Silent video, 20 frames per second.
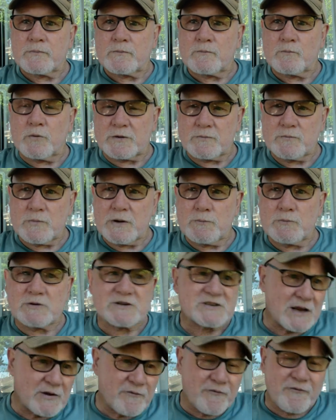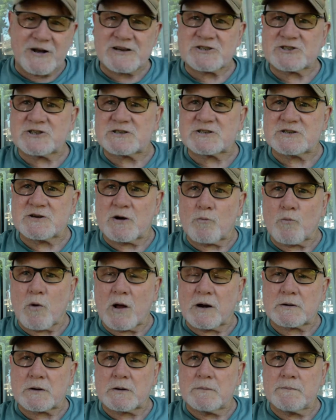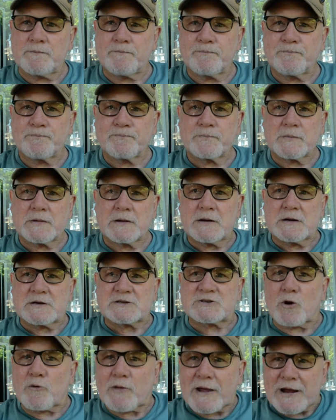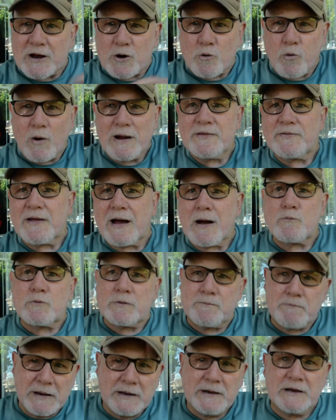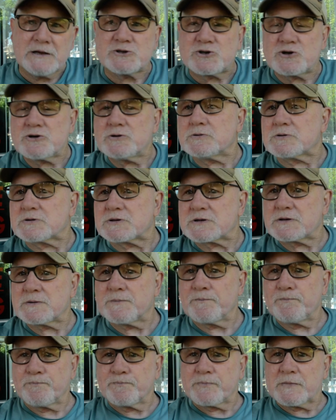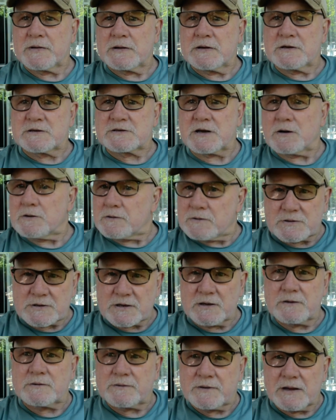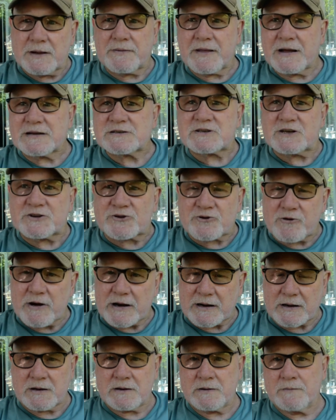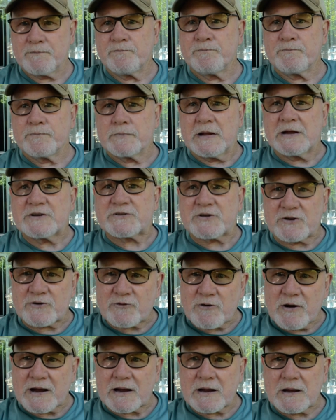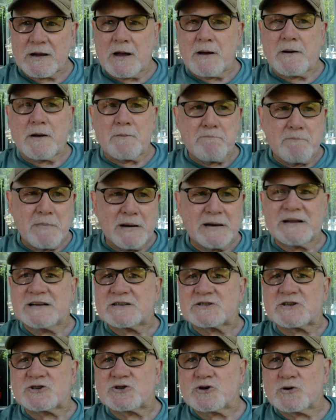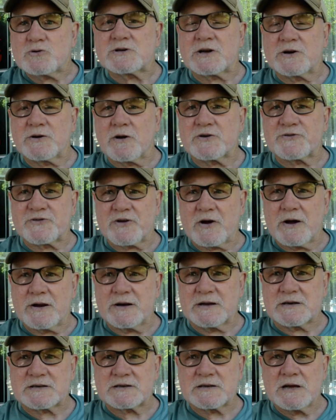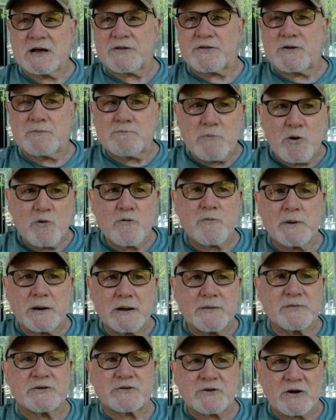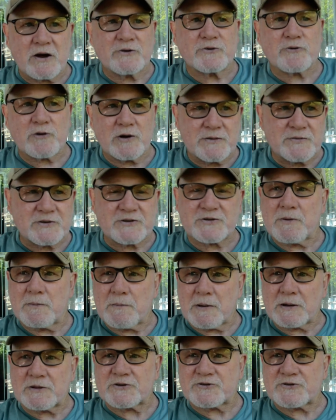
wouldn't we? We'd say fascists not welcome. So they equate that with meaning Jews. So, so that, that's a trick. It's a trick. Millions of Jews are not Zionists. The movement in this country, in this, among the